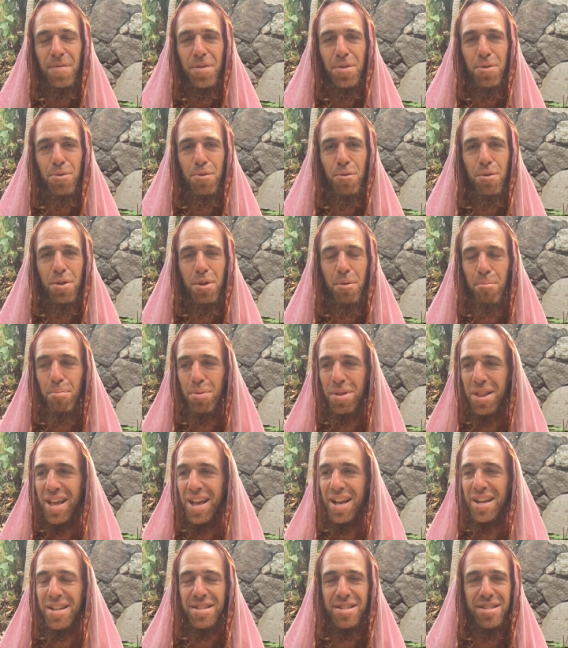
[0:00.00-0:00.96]
through the
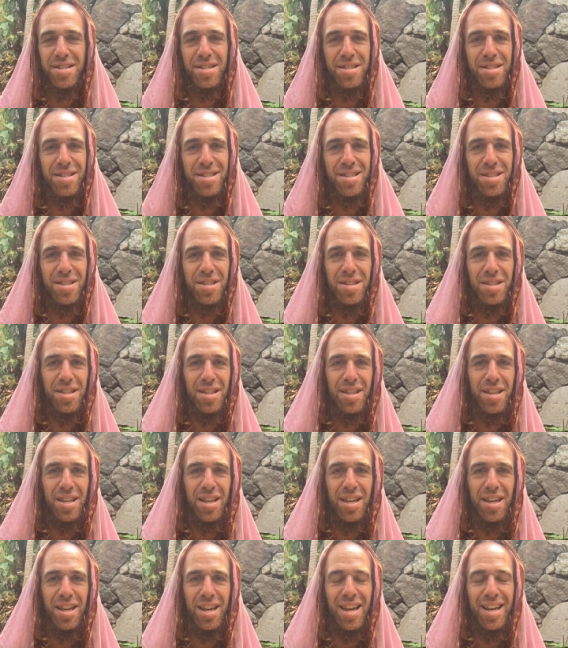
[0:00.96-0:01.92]
plants,
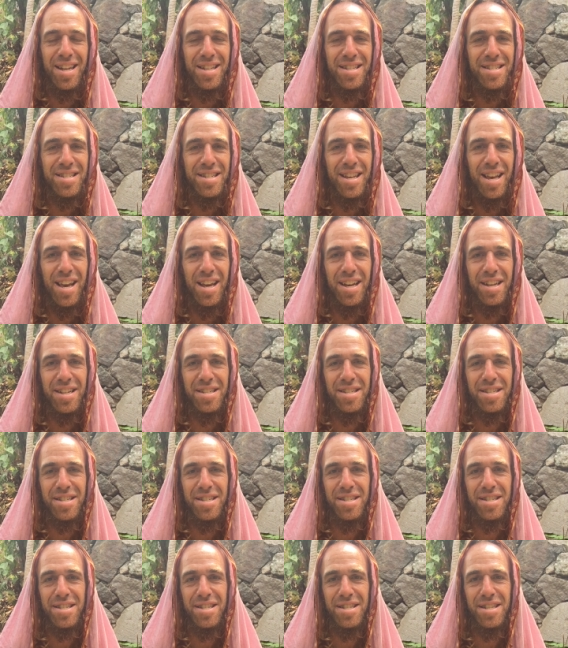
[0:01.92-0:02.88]
the
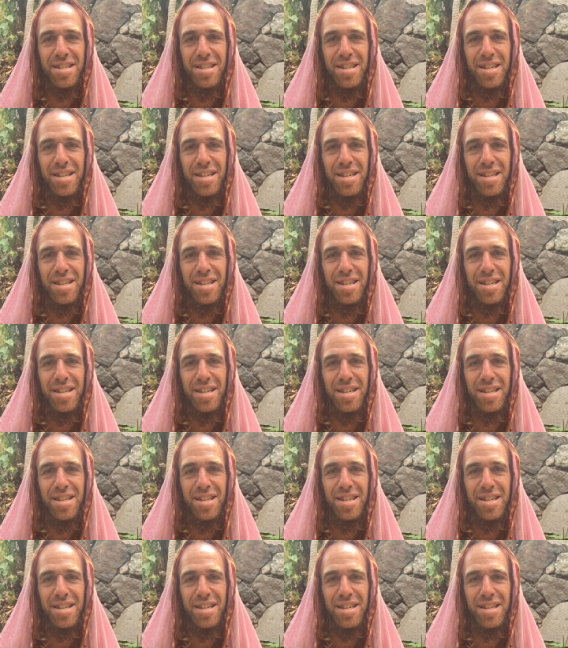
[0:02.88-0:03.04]
insects,